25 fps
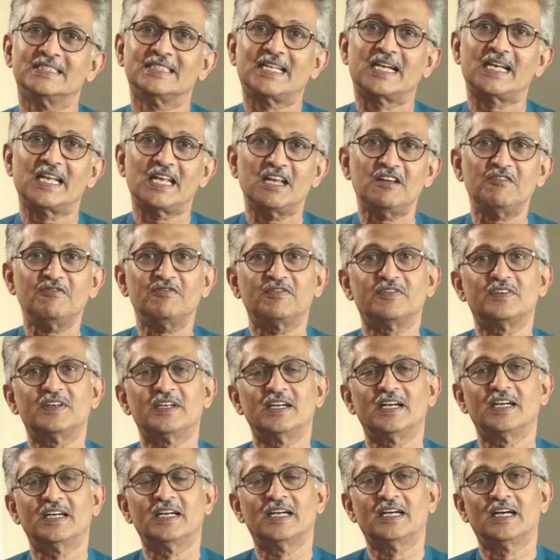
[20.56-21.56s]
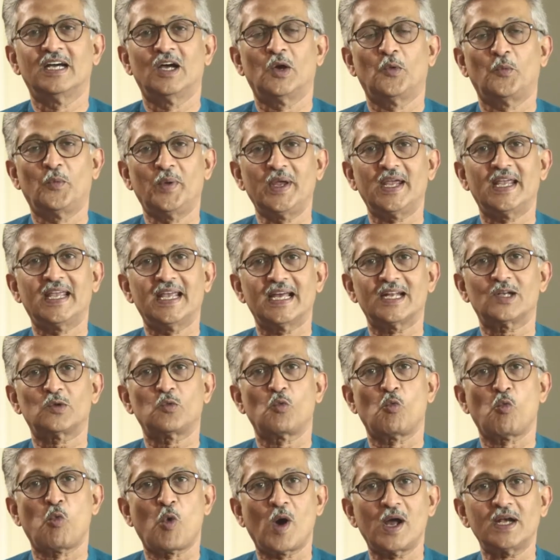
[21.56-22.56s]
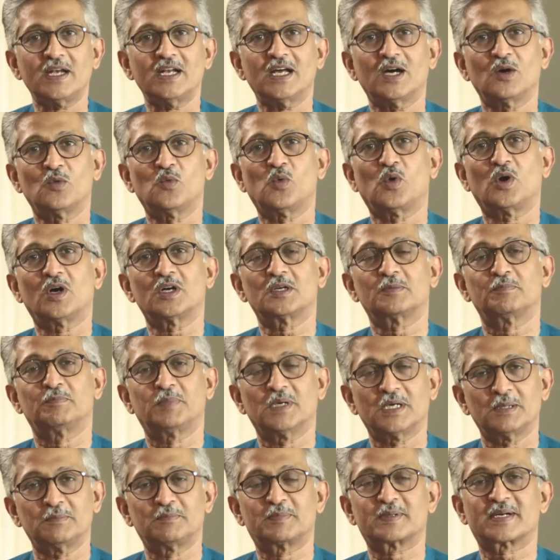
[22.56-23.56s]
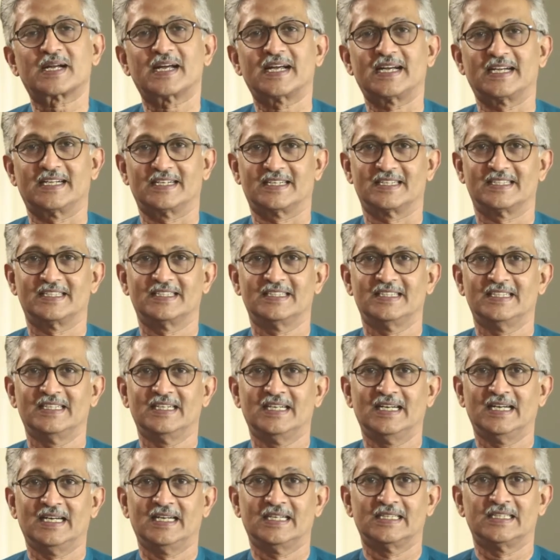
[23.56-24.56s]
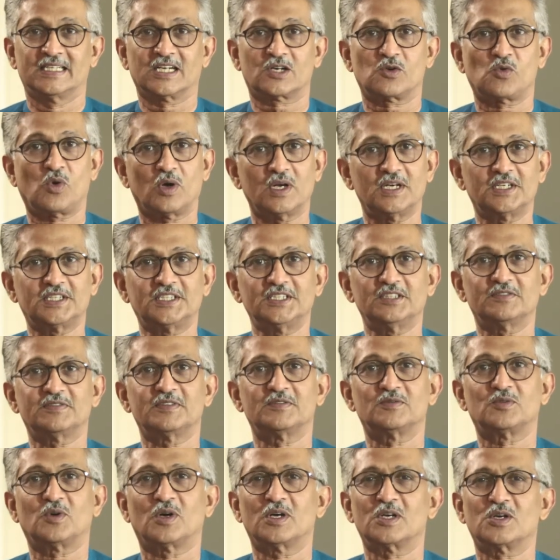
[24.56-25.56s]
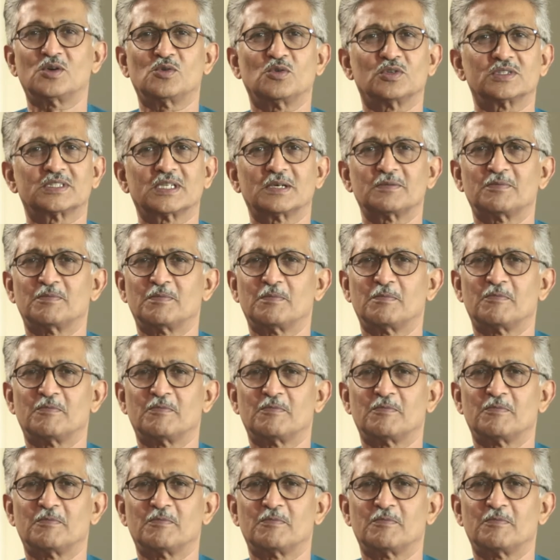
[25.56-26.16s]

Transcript: that if we get one award per brand, the quality of award goes up